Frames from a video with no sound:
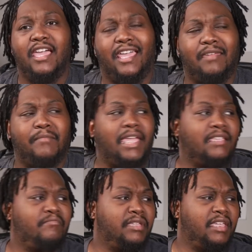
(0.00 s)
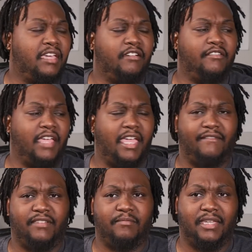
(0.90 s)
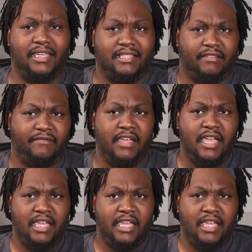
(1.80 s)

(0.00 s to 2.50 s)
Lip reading: And it may be held heavy because of